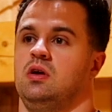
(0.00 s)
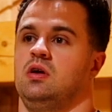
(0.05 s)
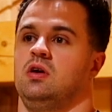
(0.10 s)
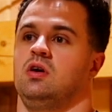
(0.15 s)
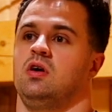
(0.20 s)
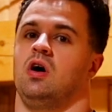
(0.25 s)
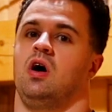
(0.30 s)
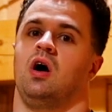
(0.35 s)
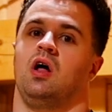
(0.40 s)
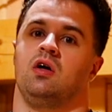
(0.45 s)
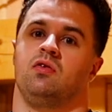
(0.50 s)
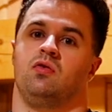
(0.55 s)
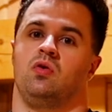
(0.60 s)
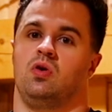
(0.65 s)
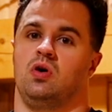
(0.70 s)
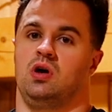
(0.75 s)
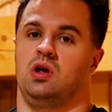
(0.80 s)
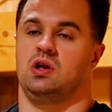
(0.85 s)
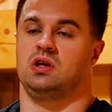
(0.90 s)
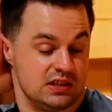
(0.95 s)
your olive
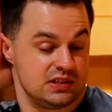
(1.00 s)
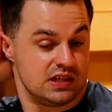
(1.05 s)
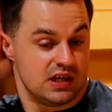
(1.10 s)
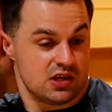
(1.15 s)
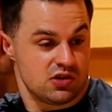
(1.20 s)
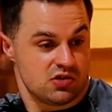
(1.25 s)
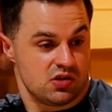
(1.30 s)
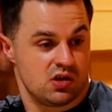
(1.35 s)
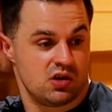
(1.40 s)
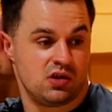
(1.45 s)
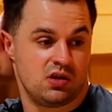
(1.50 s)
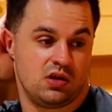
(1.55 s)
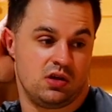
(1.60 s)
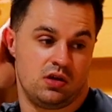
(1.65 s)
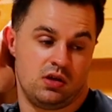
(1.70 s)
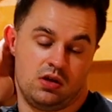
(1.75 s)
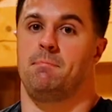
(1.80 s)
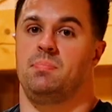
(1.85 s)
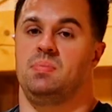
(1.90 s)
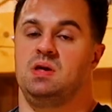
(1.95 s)
oil, etc.
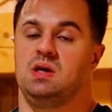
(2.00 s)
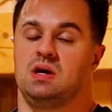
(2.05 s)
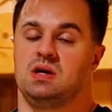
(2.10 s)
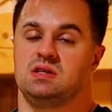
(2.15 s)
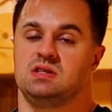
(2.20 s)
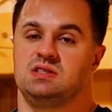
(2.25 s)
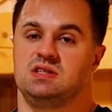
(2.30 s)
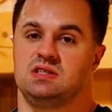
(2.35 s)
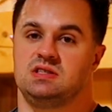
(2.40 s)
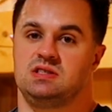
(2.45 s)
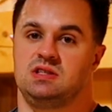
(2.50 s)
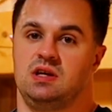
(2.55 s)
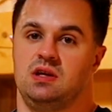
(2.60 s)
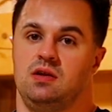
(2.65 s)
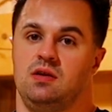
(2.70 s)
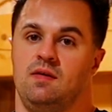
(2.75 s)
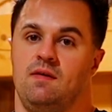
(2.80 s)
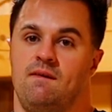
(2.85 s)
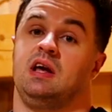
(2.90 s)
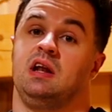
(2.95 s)
Be
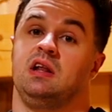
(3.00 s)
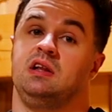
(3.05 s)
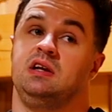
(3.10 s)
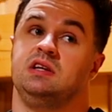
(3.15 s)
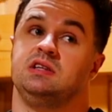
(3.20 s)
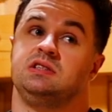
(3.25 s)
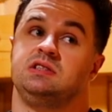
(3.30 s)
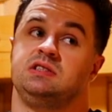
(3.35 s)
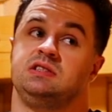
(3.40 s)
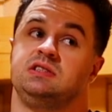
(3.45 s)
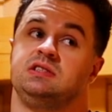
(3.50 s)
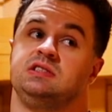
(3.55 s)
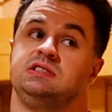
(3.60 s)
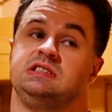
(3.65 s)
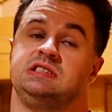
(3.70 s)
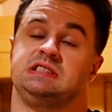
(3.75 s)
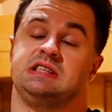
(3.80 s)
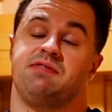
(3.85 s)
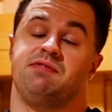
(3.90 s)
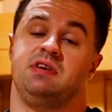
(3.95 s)
consistent, get at least
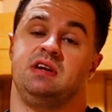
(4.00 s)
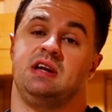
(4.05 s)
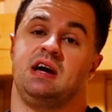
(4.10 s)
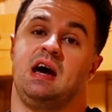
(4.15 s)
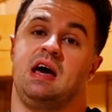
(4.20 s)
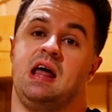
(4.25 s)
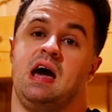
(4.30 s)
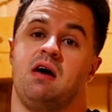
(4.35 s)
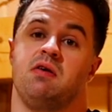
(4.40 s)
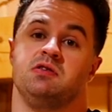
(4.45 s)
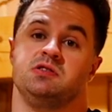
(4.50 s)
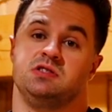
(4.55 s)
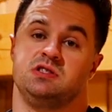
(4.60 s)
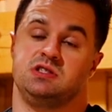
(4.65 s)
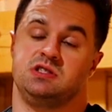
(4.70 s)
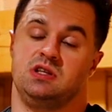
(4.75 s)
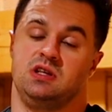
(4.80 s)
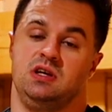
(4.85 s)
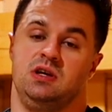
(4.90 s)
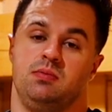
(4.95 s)
7 to 9 hours of
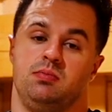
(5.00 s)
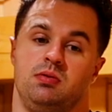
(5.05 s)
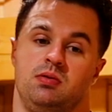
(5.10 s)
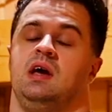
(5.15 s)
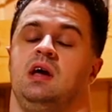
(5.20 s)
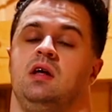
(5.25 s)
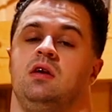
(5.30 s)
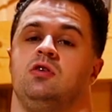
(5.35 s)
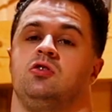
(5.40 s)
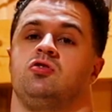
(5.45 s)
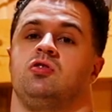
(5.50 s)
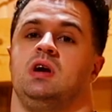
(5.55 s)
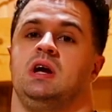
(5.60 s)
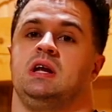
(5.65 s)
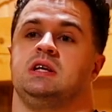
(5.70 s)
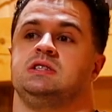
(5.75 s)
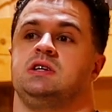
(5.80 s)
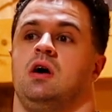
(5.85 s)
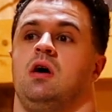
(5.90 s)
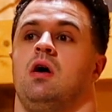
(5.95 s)
sleep, and train
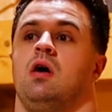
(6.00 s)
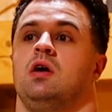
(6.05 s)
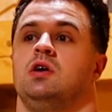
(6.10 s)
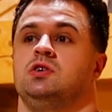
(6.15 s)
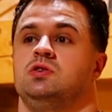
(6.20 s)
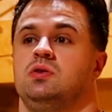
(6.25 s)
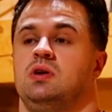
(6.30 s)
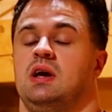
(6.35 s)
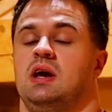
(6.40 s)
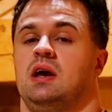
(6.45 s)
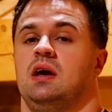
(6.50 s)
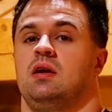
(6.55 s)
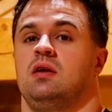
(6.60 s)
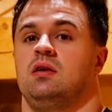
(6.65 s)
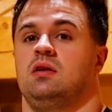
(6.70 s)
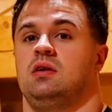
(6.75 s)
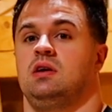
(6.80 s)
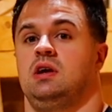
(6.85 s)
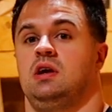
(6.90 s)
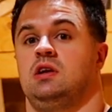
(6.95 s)
as hard as you can
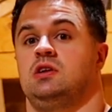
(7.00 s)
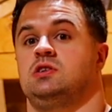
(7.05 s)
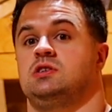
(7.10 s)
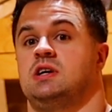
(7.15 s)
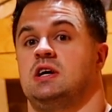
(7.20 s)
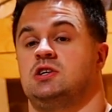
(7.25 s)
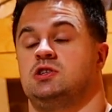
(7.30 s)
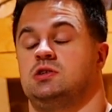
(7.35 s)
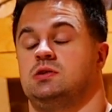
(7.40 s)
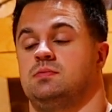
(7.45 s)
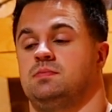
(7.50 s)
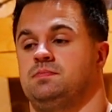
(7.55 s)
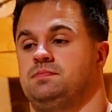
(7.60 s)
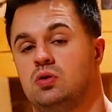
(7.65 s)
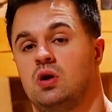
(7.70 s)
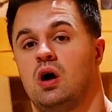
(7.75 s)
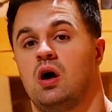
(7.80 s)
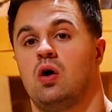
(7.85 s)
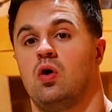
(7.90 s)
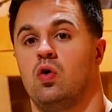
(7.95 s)
each session. You
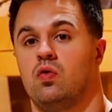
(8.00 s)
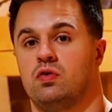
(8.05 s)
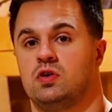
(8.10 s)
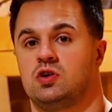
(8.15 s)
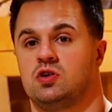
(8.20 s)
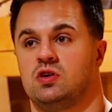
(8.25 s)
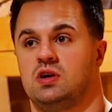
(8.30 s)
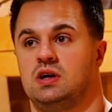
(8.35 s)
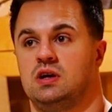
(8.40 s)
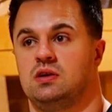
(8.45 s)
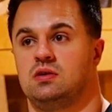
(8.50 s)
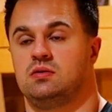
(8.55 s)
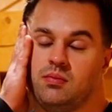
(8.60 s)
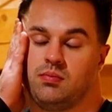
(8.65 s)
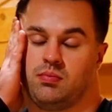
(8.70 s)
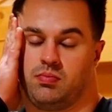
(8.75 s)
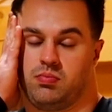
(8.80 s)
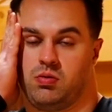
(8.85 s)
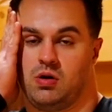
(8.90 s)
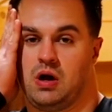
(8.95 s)
know, not overtrain.
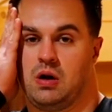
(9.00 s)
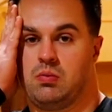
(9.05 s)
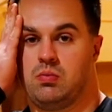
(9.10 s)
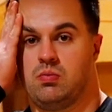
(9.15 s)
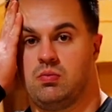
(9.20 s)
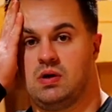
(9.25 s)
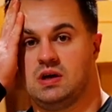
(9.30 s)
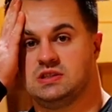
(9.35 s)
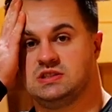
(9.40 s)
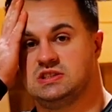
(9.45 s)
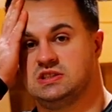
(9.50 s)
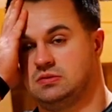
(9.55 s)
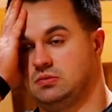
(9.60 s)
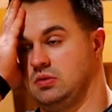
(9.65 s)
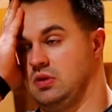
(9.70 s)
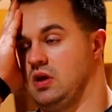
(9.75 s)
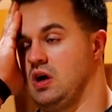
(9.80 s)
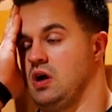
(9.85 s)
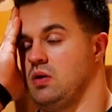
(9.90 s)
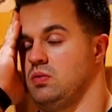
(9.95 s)
Problem I see a
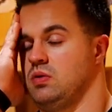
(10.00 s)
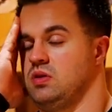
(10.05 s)
lot